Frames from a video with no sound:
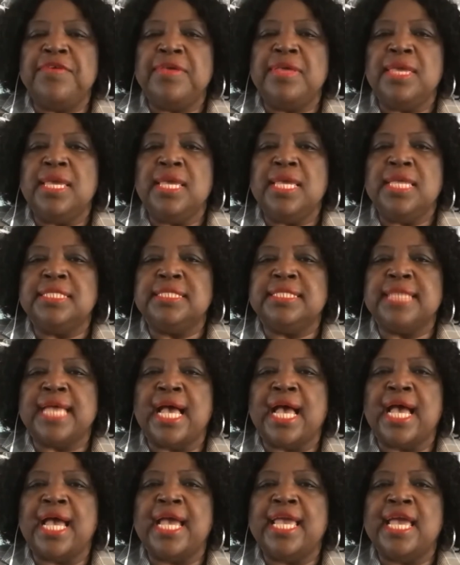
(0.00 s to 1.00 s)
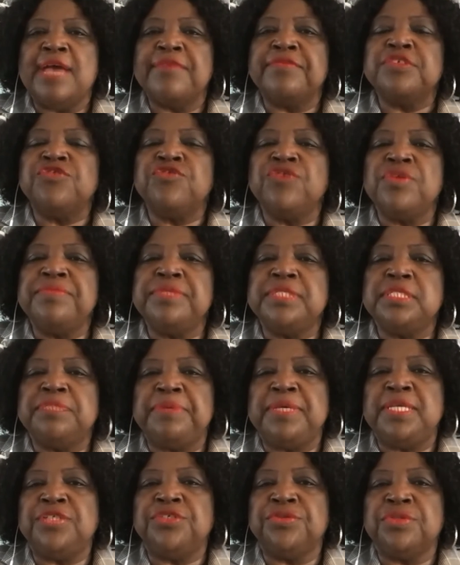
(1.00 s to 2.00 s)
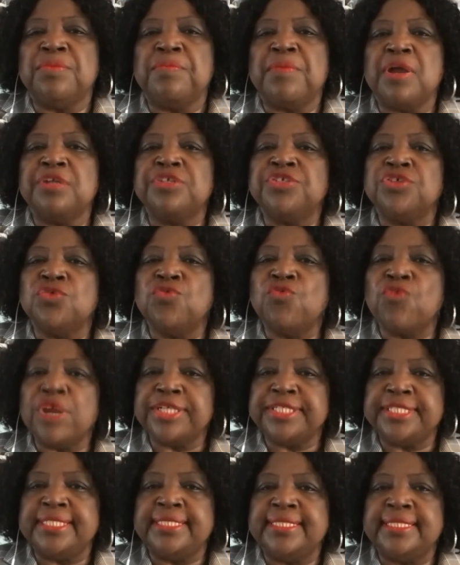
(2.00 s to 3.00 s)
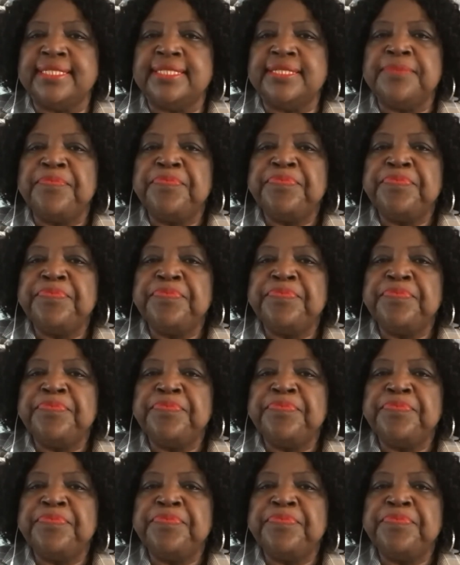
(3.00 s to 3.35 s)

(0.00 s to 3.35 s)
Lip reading: his I Have a Dream speech at the March on Washington,